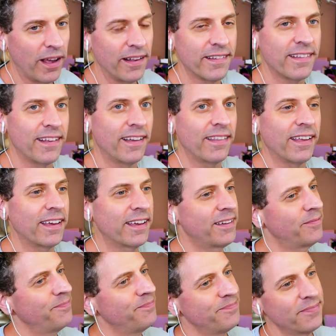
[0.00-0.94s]
It's not like
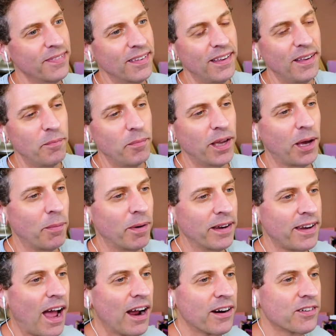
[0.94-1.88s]
becoming a
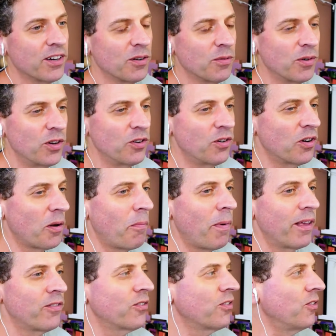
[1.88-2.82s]
doctor where you go to
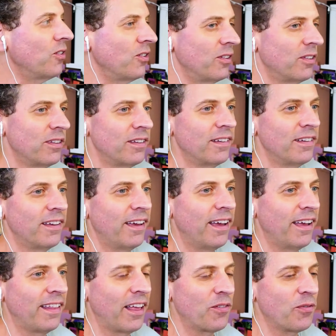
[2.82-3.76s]
med school
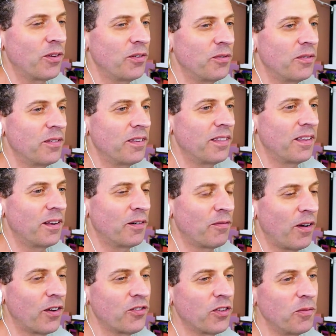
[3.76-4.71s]
and that's what you know,
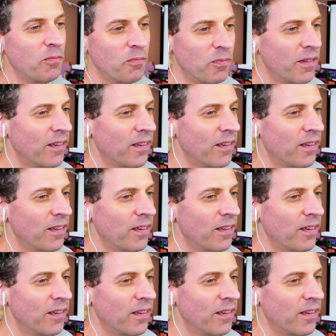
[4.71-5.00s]
eventually